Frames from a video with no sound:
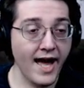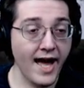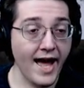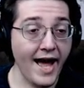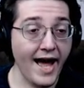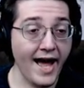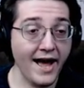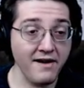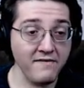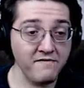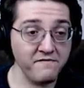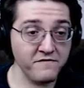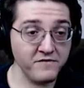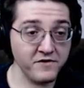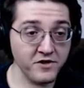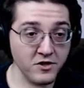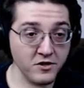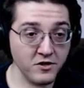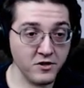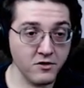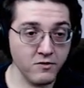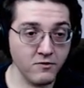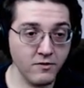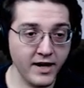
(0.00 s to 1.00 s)

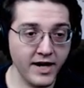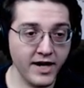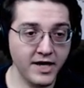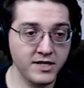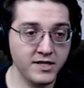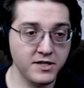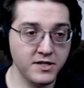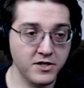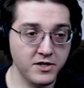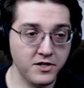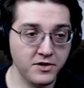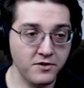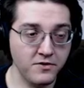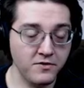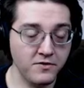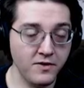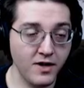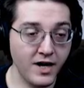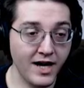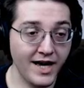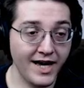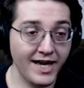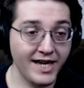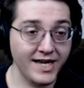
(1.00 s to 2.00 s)
after grade two,
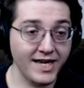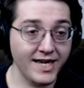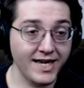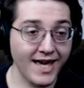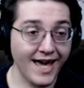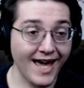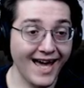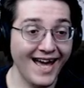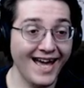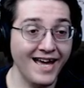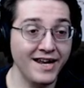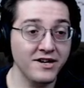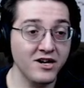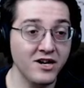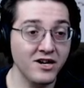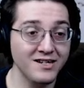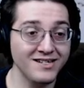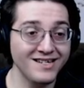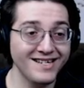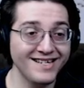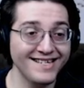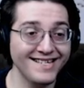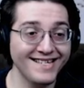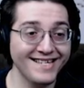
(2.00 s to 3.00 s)
I cannot
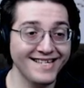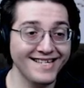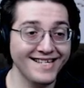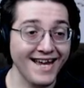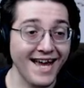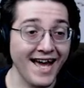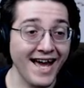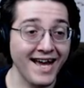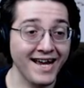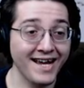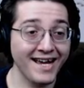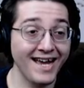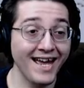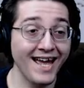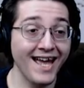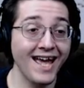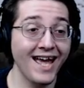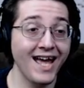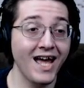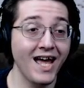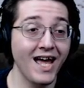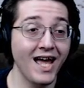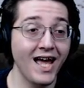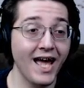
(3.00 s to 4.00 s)
stack
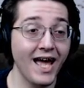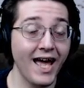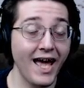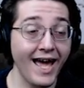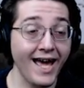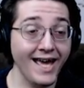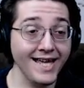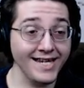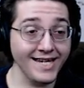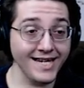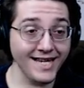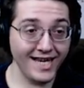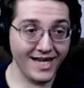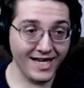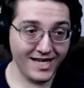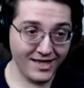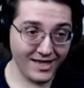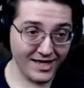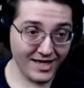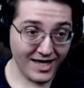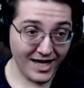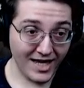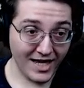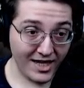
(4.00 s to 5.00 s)

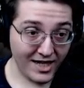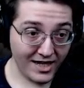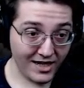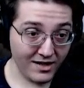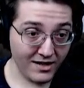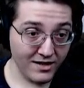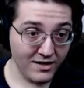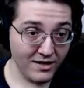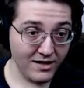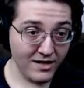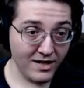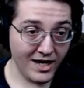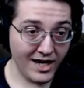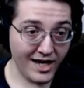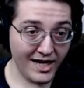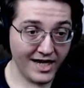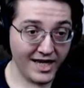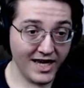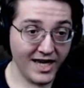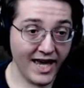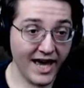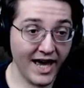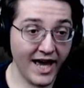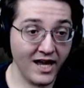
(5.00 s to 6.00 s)
anything. I
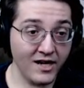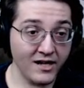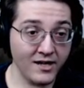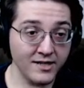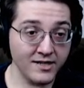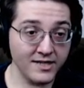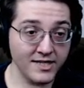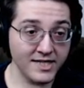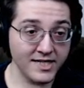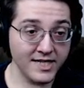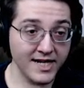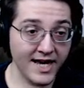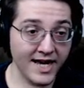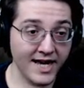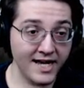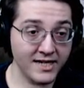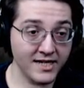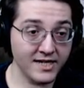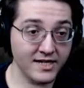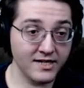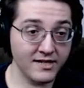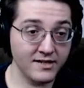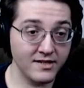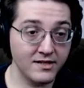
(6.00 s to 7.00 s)
cannot
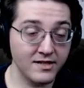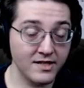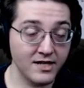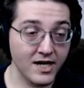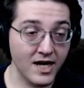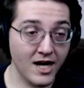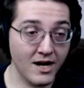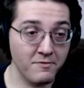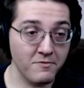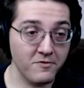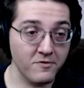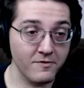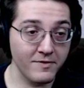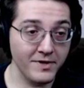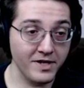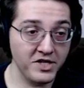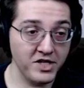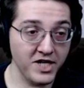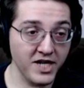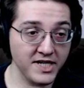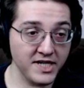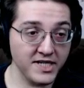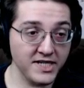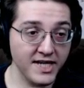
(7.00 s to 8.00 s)
stack the copper
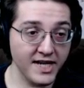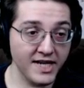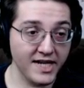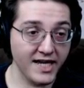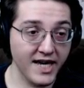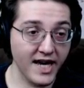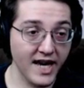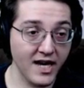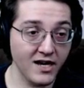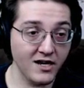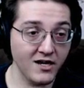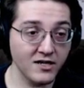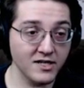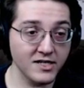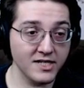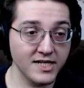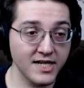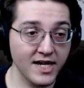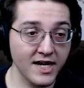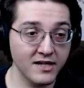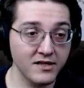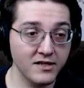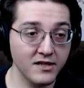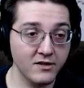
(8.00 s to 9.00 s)
rejects. I cannot
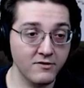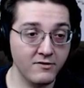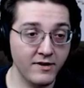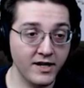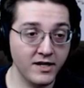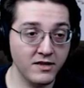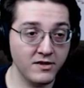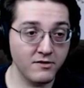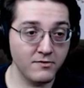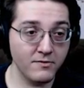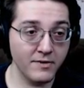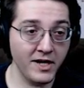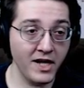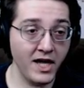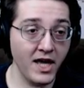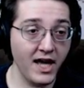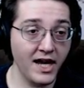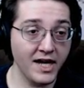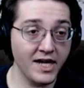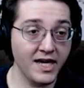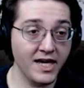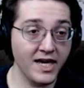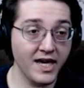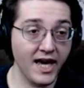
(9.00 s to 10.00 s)
stack the grade three.
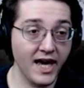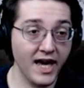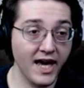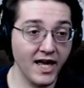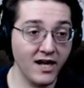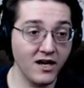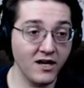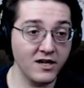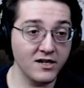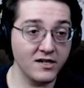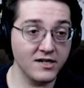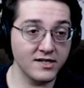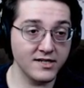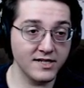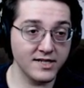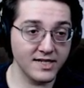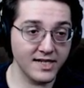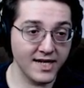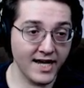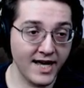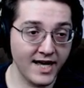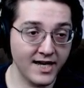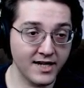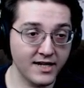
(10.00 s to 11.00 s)
I cannot
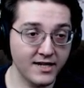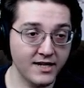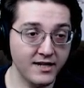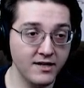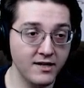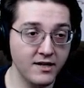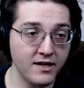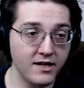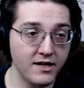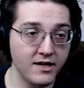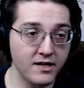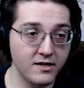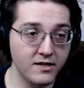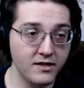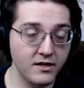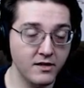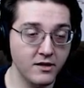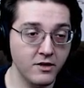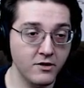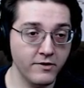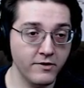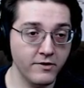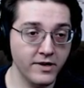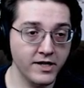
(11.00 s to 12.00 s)
stack the
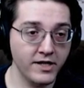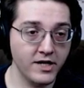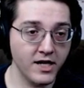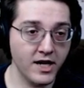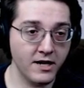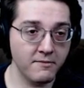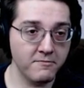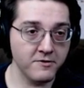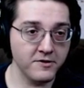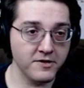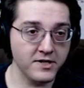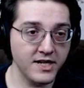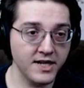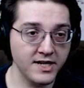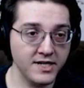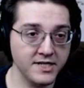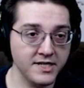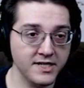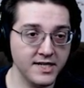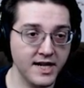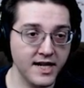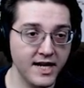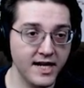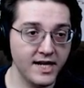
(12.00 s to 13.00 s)
low grade copper
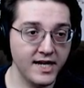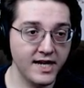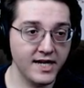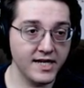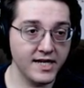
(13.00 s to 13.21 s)
dust. And I